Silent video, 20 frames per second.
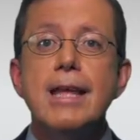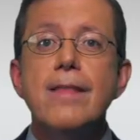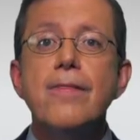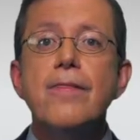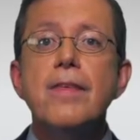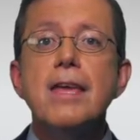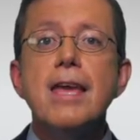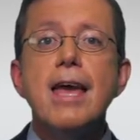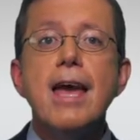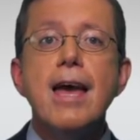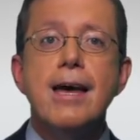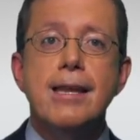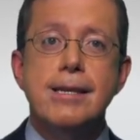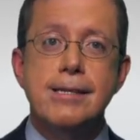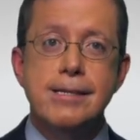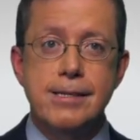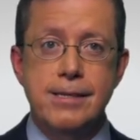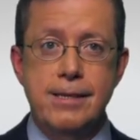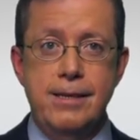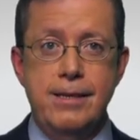in the
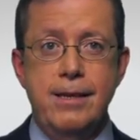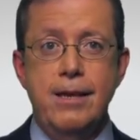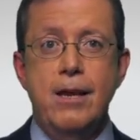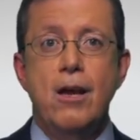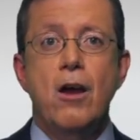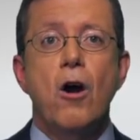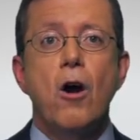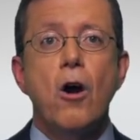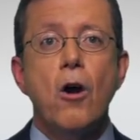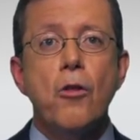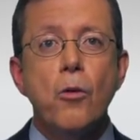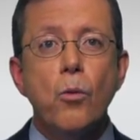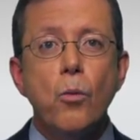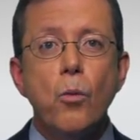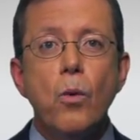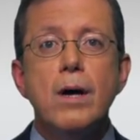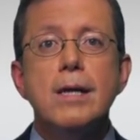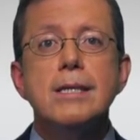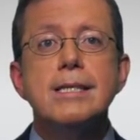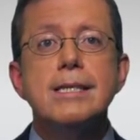end, are the
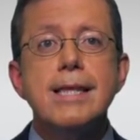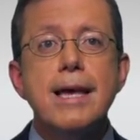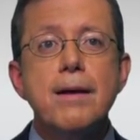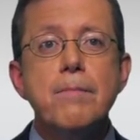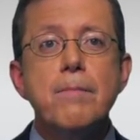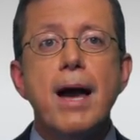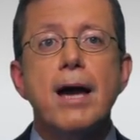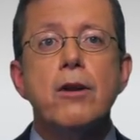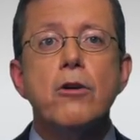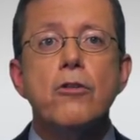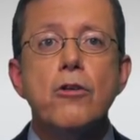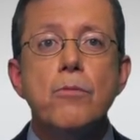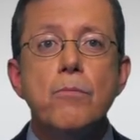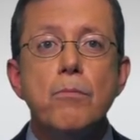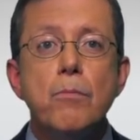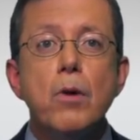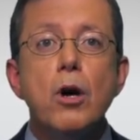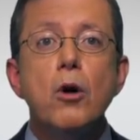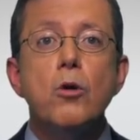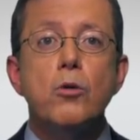ones that matter the
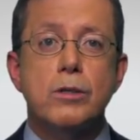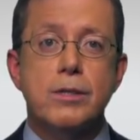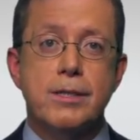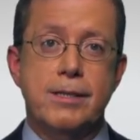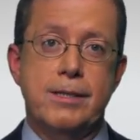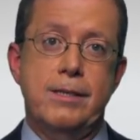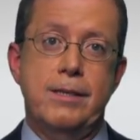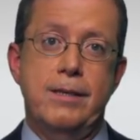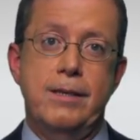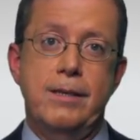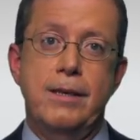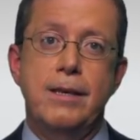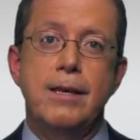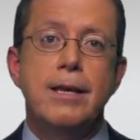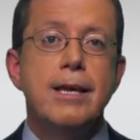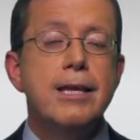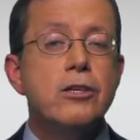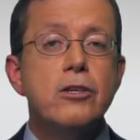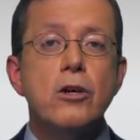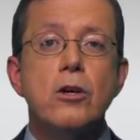most
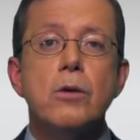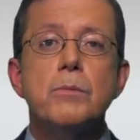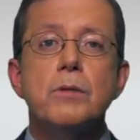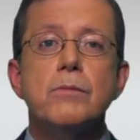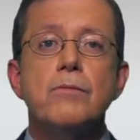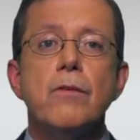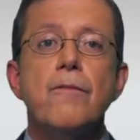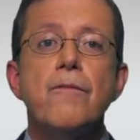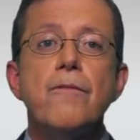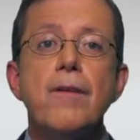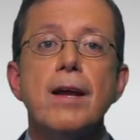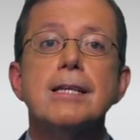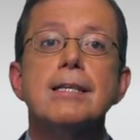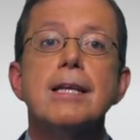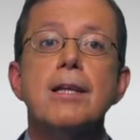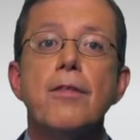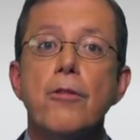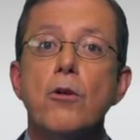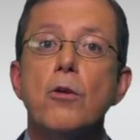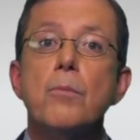in terms of
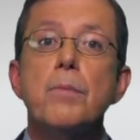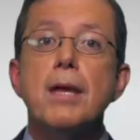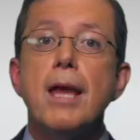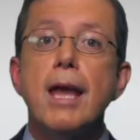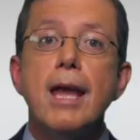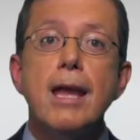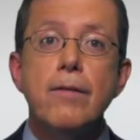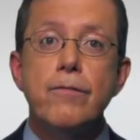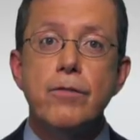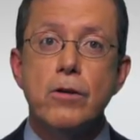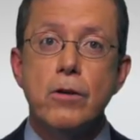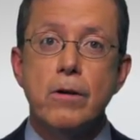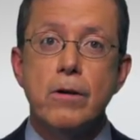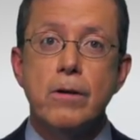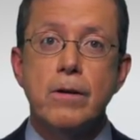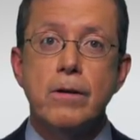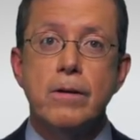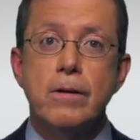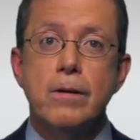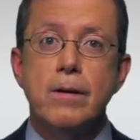affecting their behavior